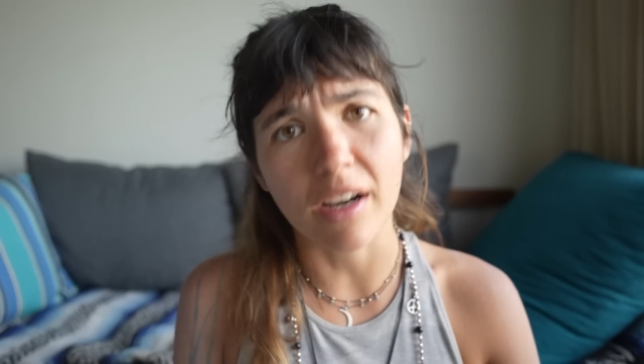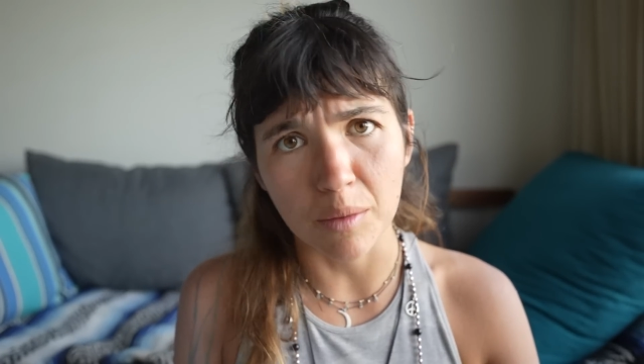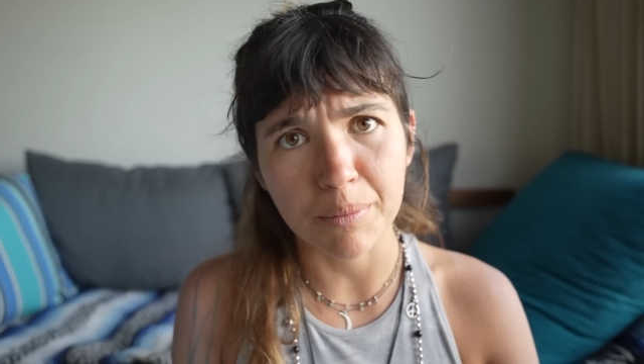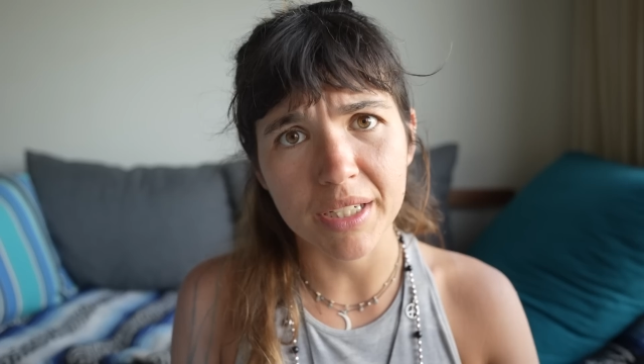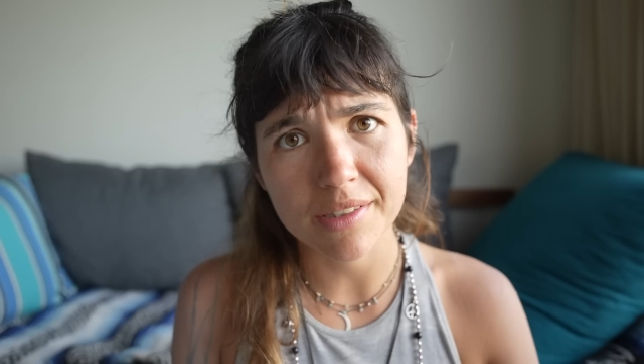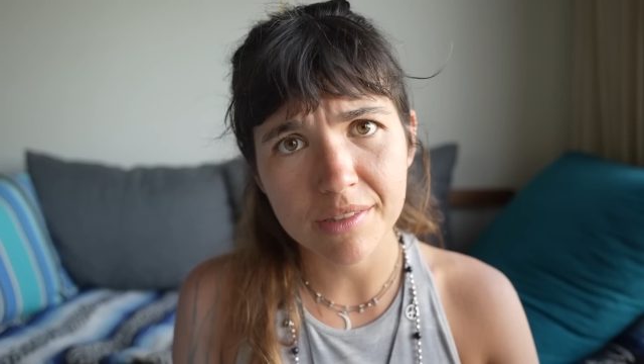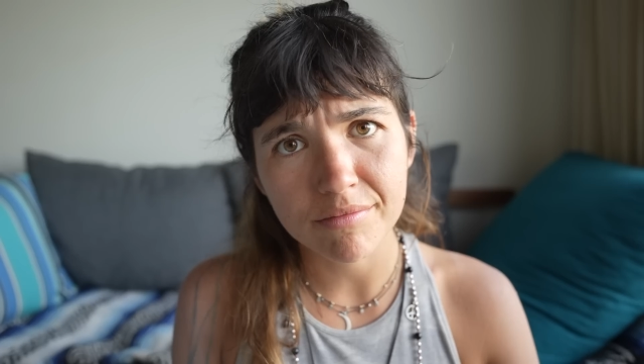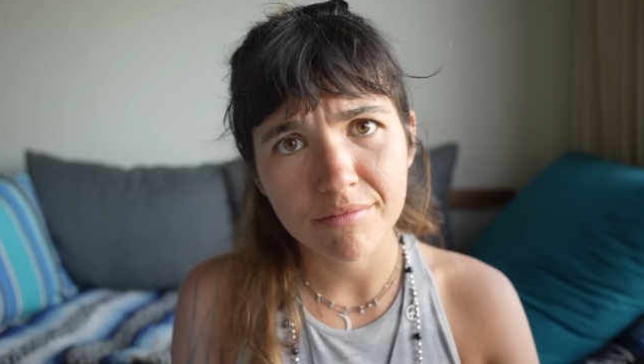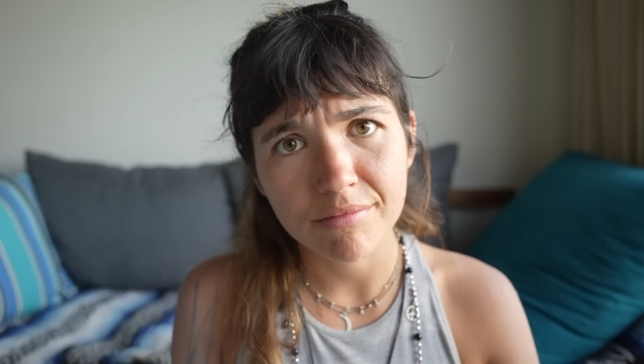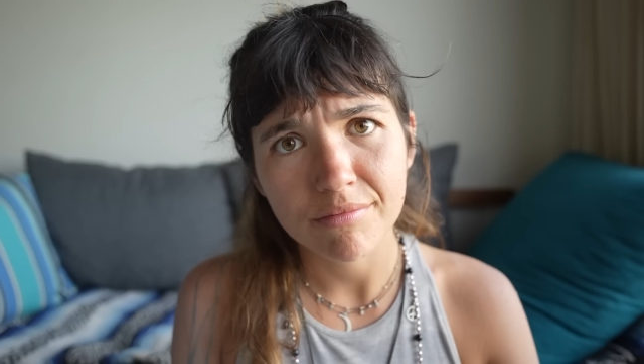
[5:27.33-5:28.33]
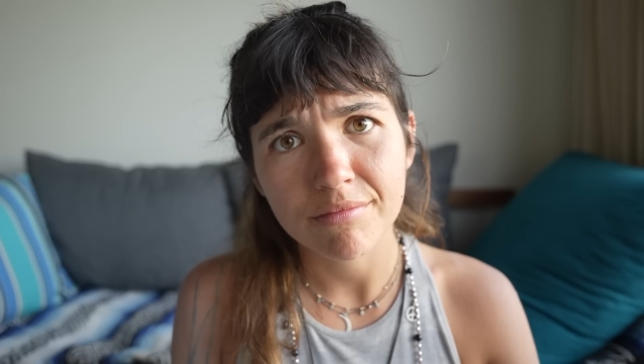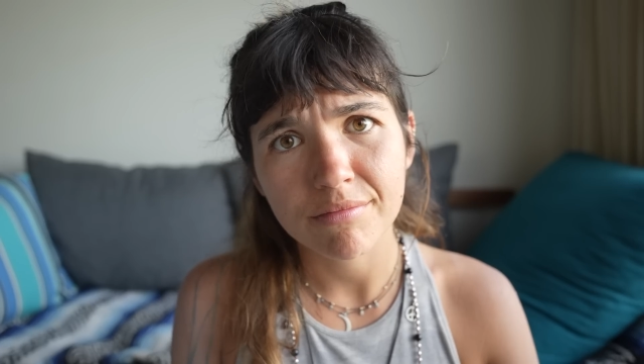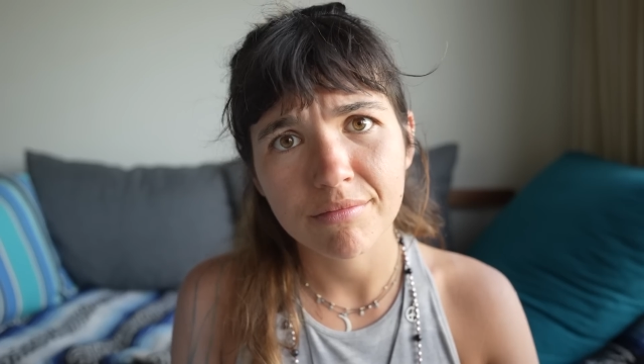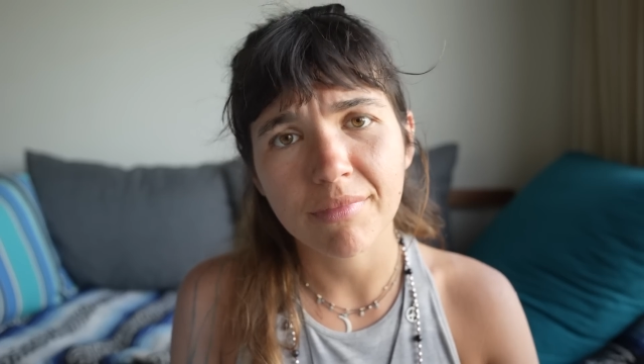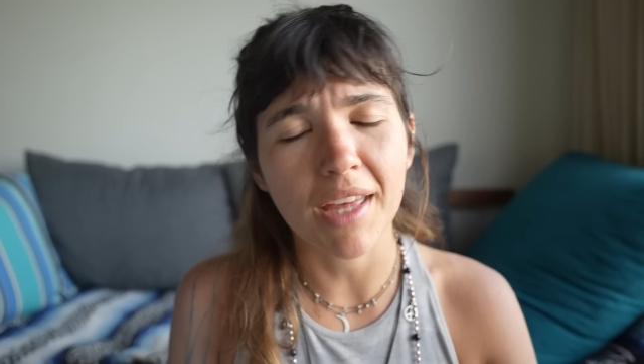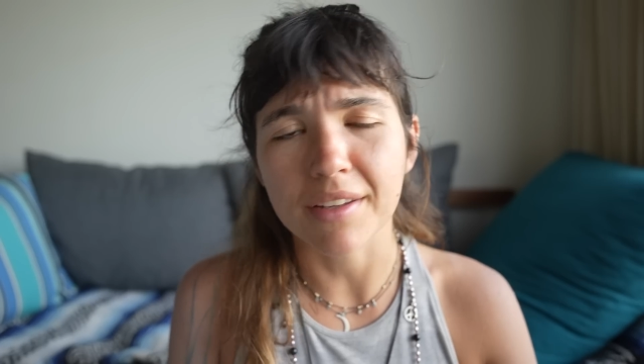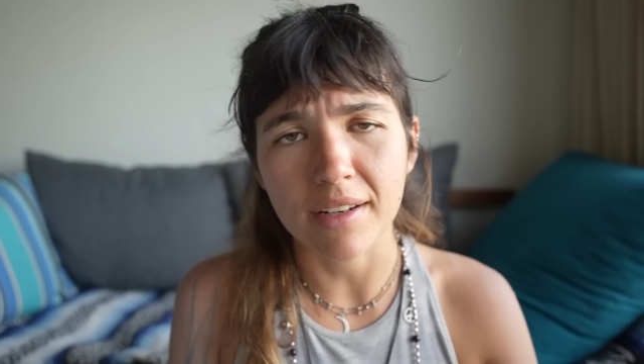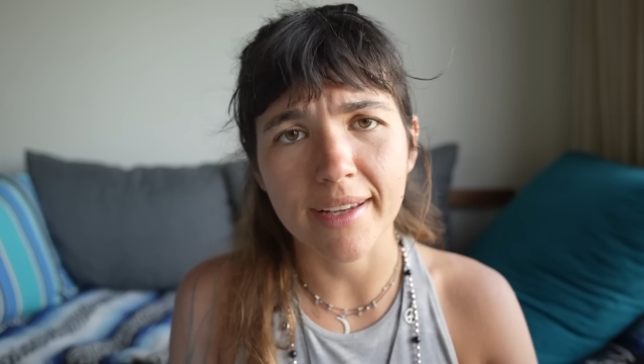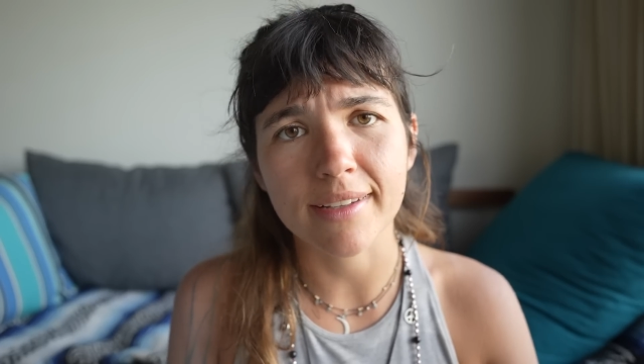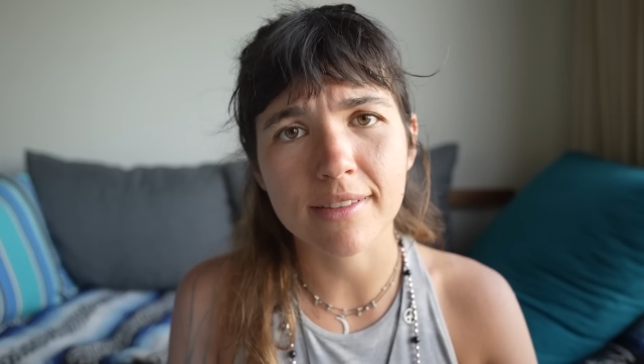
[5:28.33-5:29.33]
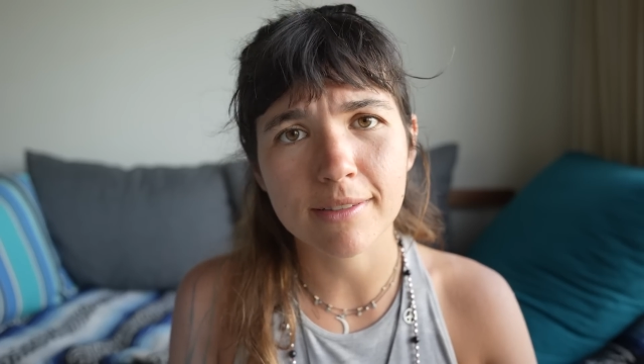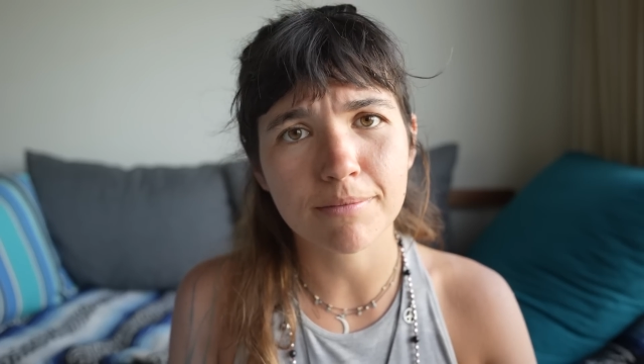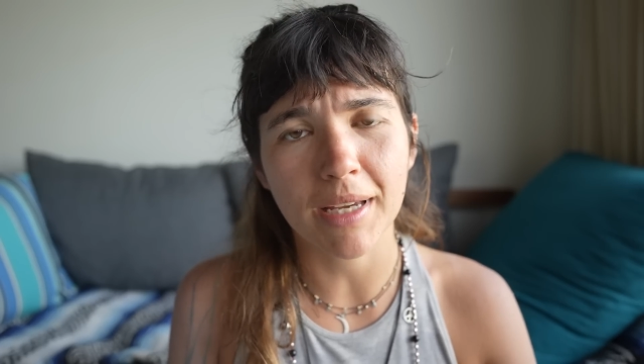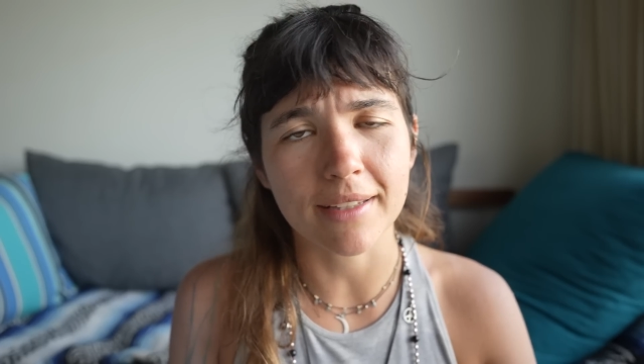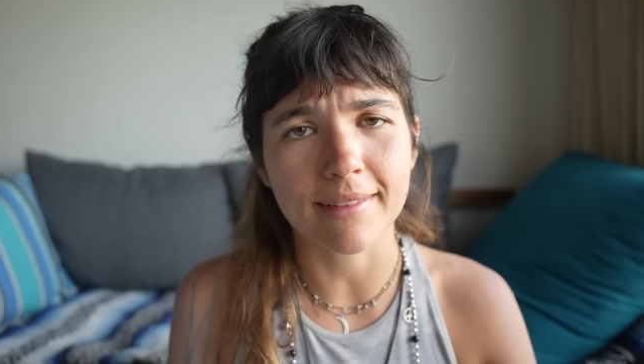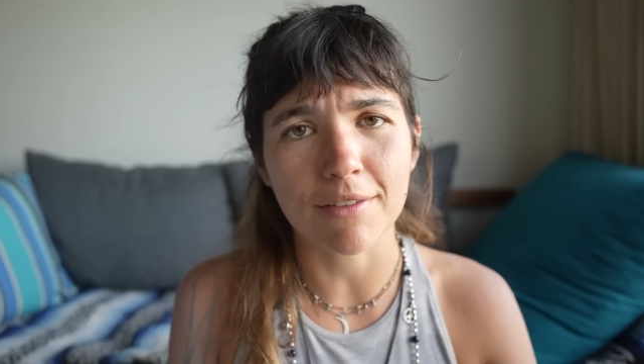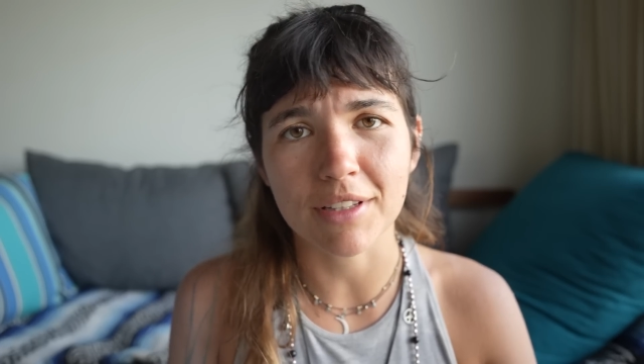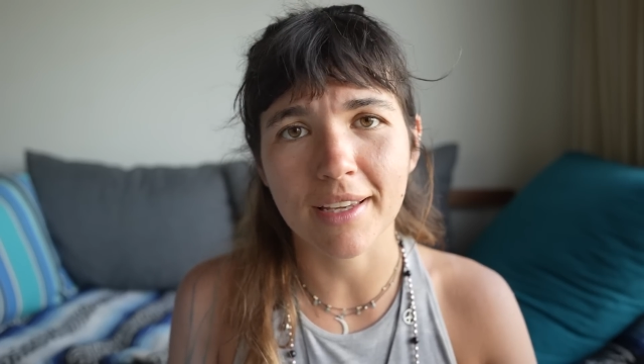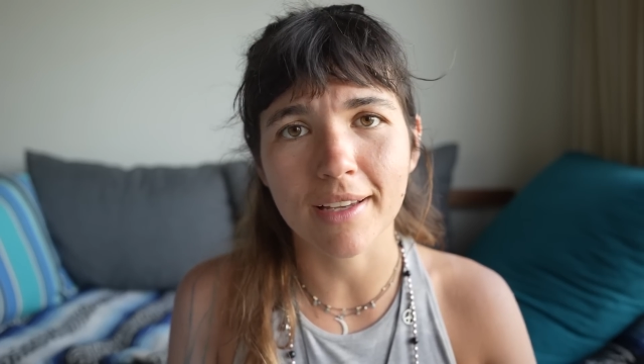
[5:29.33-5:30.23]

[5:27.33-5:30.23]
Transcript: armpits and their legs and everything